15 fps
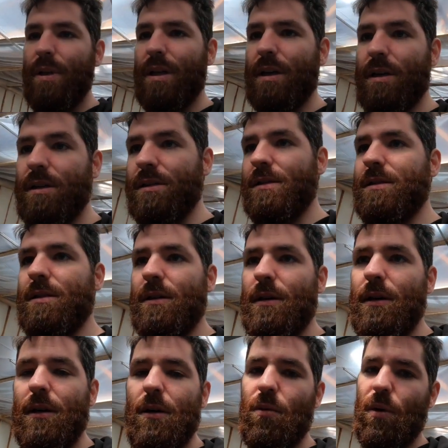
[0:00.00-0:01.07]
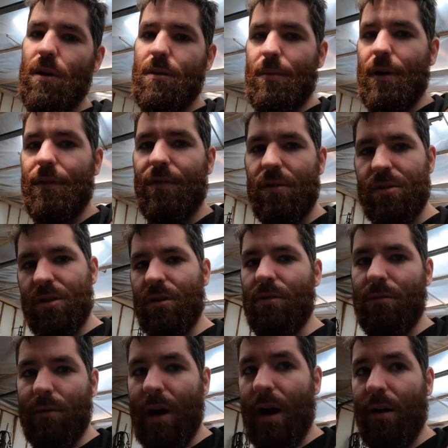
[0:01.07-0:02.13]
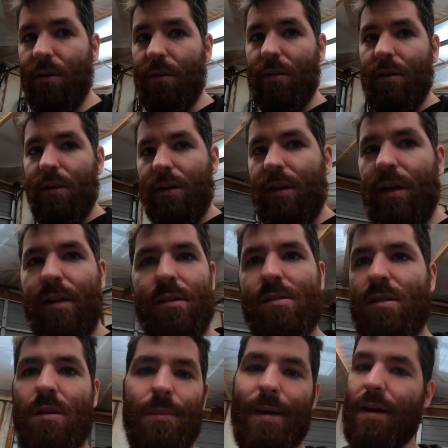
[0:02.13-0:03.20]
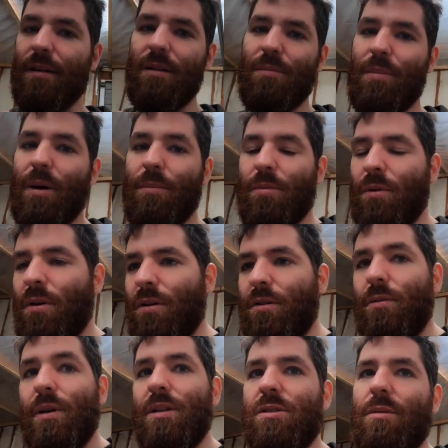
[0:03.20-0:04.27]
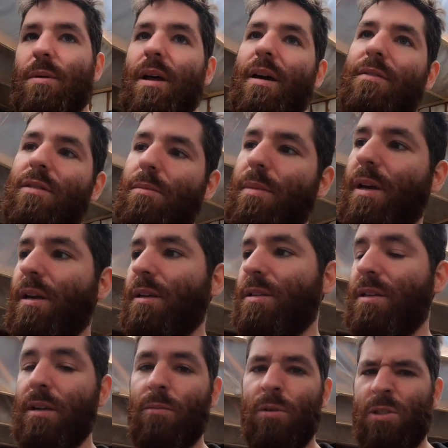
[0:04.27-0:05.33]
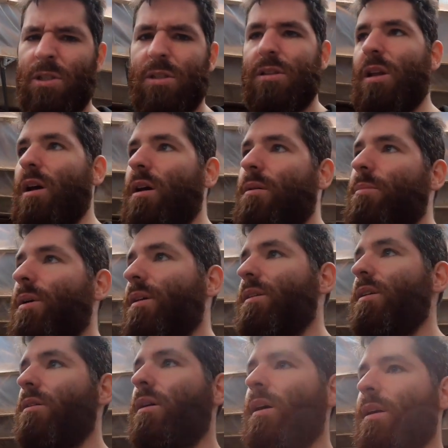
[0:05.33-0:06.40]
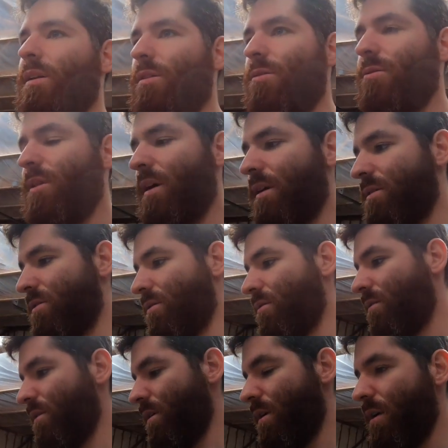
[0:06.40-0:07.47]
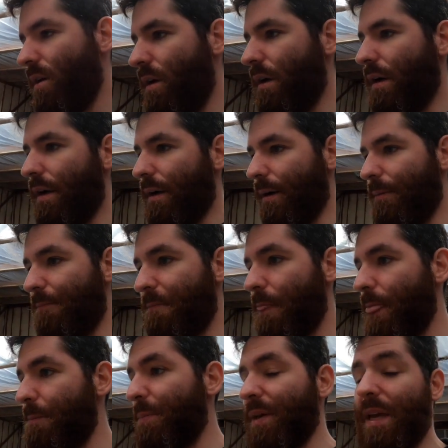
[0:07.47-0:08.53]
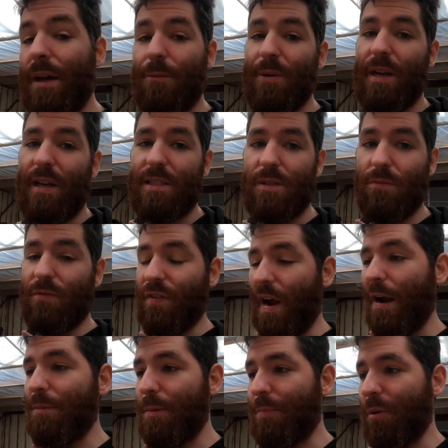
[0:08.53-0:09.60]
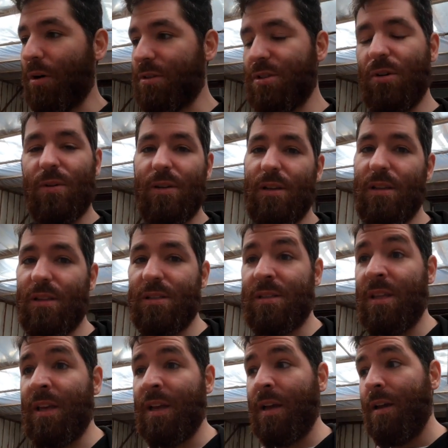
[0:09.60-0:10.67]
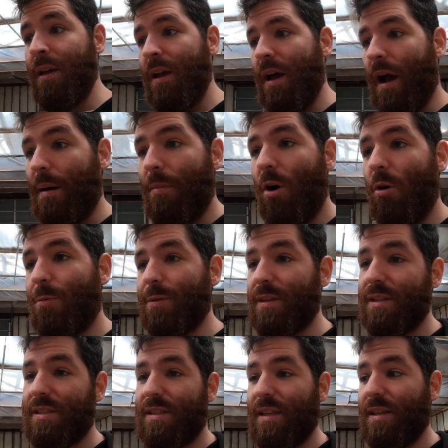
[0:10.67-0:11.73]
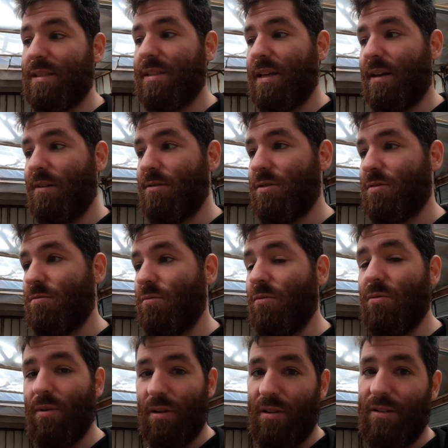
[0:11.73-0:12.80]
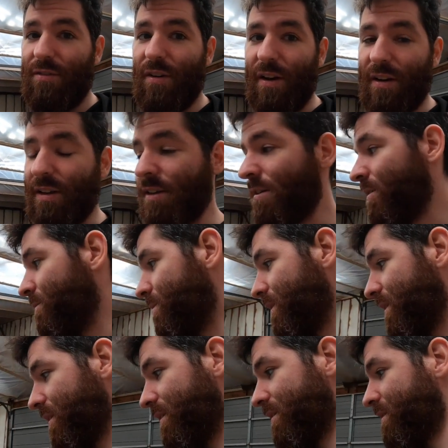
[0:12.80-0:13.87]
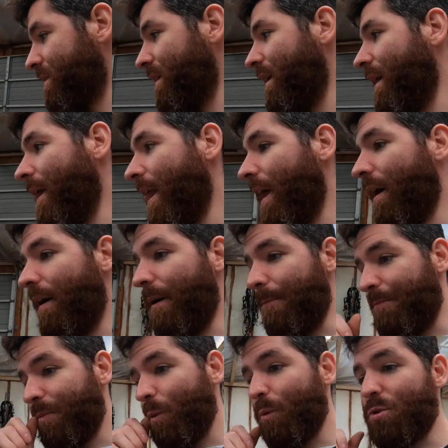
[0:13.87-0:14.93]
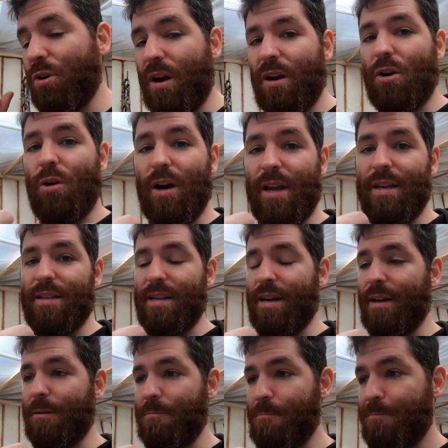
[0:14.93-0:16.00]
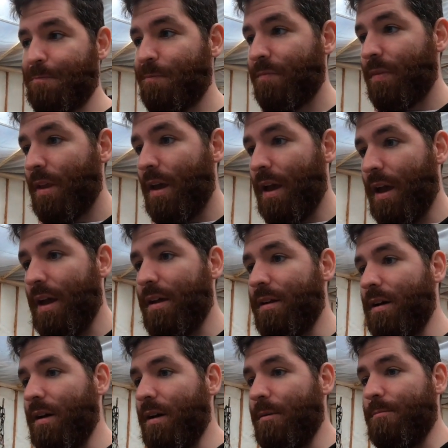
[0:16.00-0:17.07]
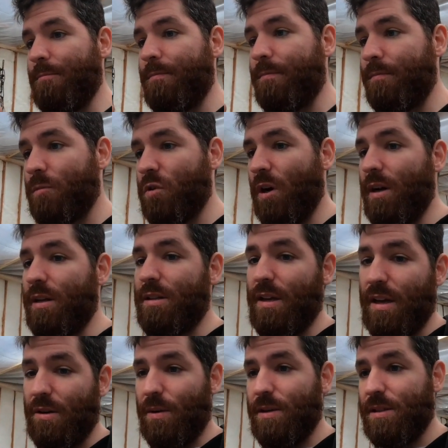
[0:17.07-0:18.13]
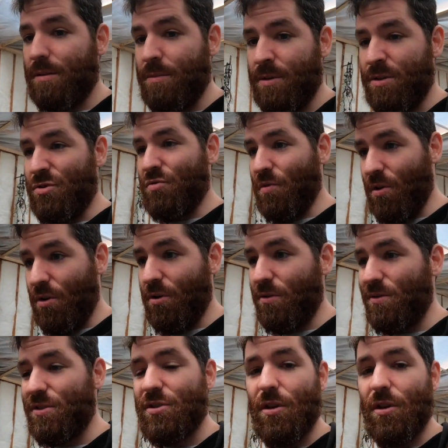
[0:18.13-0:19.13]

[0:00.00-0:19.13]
because where the muffler is going to route, it doesn't come out of the bumper all the way. So I'm going to have to make a tip, which is not a big deal. I can do that. So, but yeah, we got some Vibrant parts going into this thing. I'm hoping this thing sounds really fucking good because we're trying to quiet it down and trying to take away some of the drone.